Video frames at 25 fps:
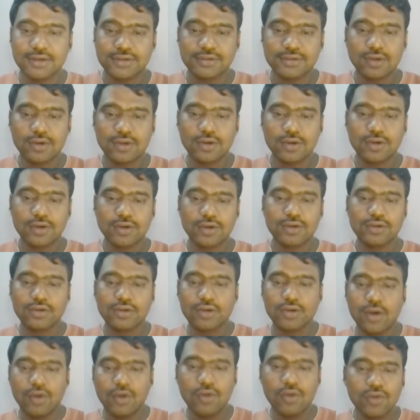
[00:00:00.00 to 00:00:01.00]
So
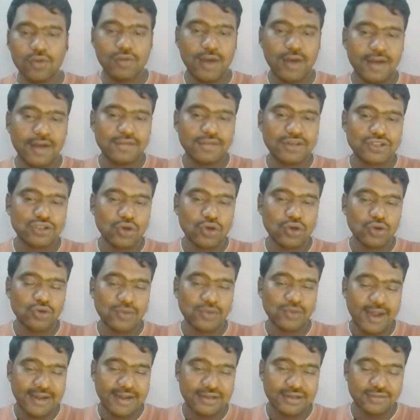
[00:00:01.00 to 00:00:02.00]
now I will show
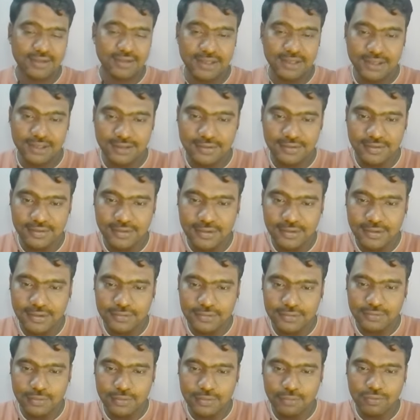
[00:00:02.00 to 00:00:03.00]
you actually.
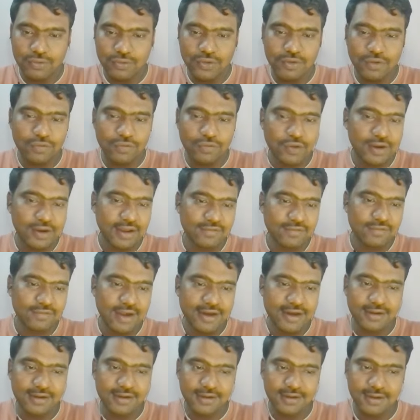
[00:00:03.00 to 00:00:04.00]
So if you can
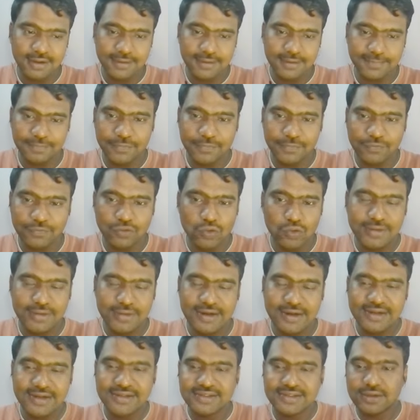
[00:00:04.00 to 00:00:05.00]
wait a few
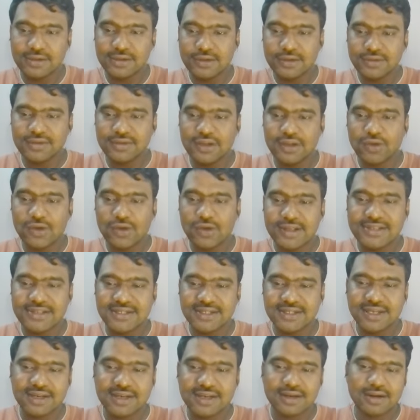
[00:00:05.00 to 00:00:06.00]
minutes, see you can
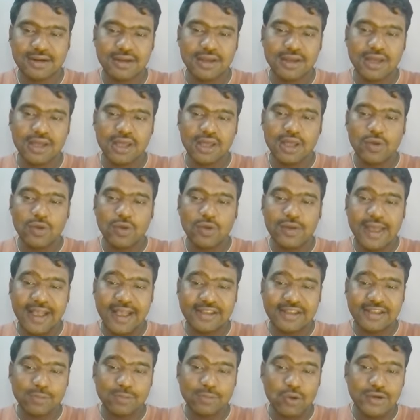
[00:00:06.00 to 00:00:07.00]
see here your
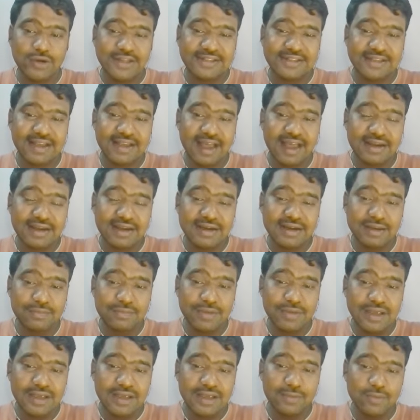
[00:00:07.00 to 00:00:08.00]
export is currently
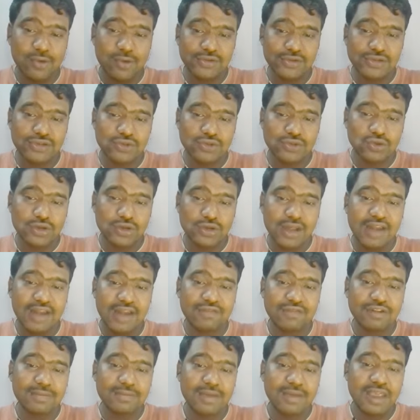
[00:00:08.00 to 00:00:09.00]
being processed.
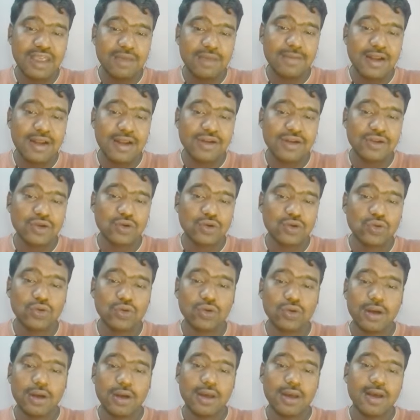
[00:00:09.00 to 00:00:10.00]
It will be emailed to
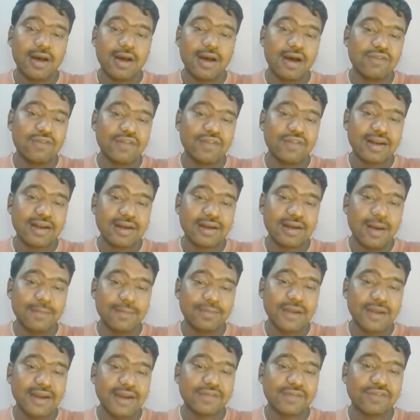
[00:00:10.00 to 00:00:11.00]
you when
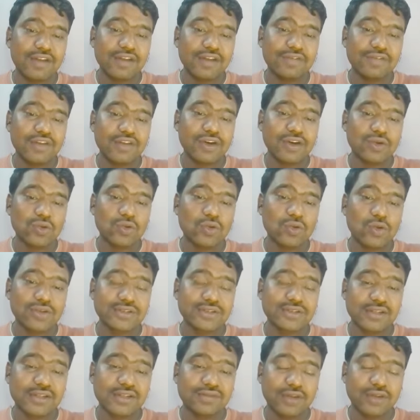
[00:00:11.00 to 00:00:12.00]
complete. Feel free to
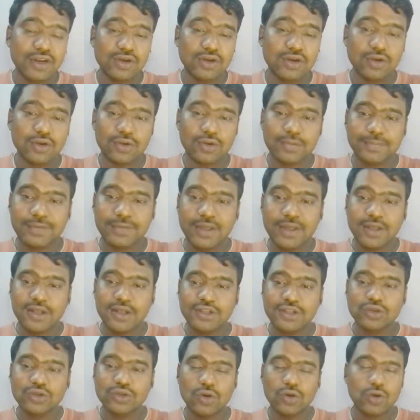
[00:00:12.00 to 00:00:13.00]
close this window.
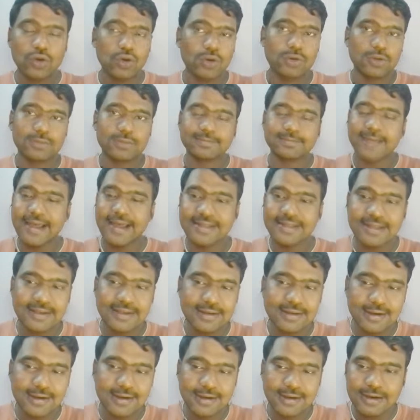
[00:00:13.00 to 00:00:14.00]
So I
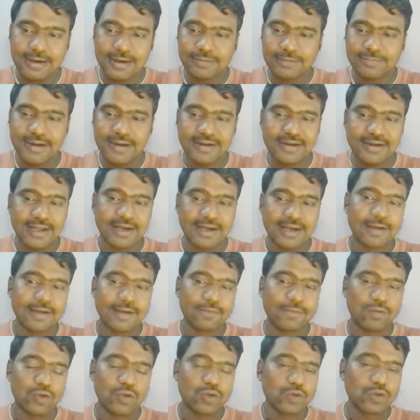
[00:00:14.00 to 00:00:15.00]
think it may take
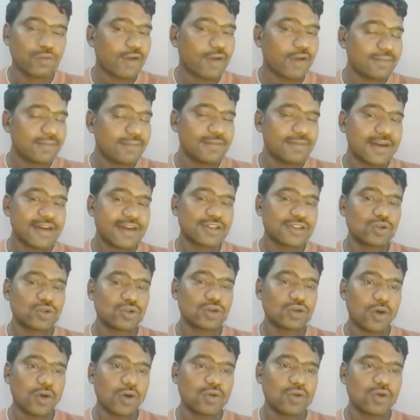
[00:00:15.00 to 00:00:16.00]
like 4 to 5 minutes
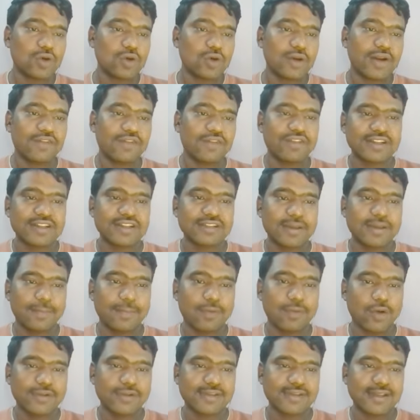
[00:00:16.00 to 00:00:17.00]
to download and finish the
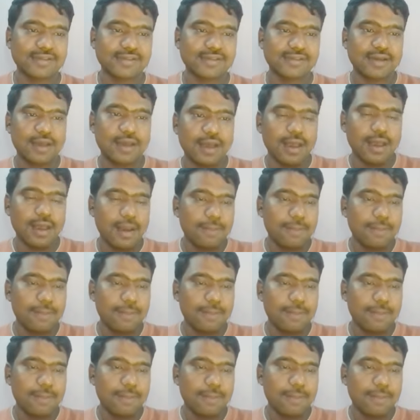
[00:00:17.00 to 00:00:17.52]
process.